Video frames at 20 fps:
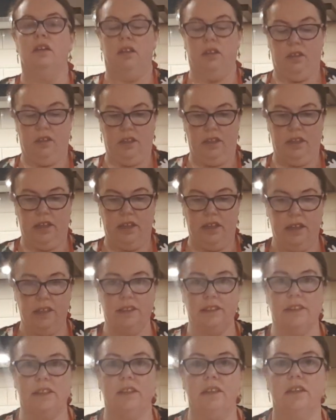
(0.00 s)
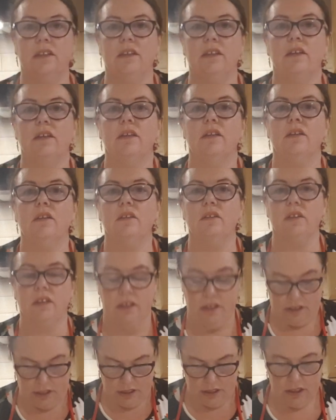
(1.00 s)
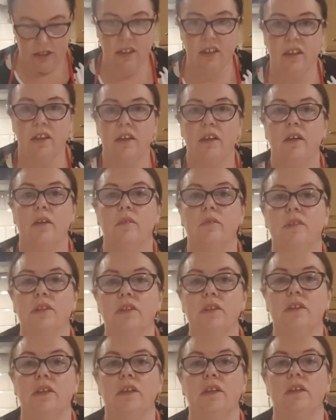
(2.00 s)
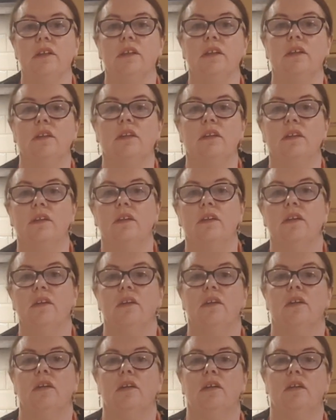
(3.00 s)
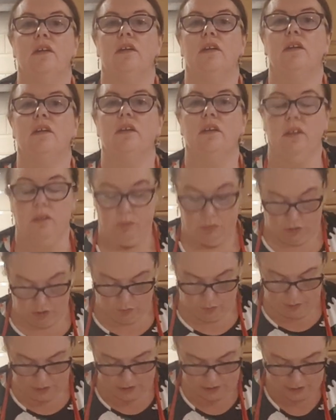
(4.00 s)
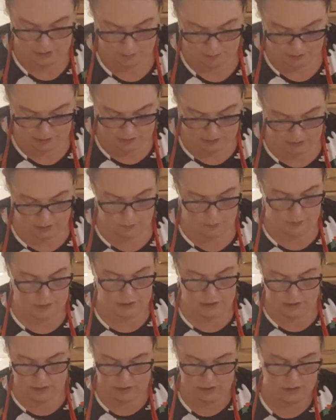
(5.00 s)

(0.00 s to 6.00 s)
like that. Okay. Just going to move my table a little bit.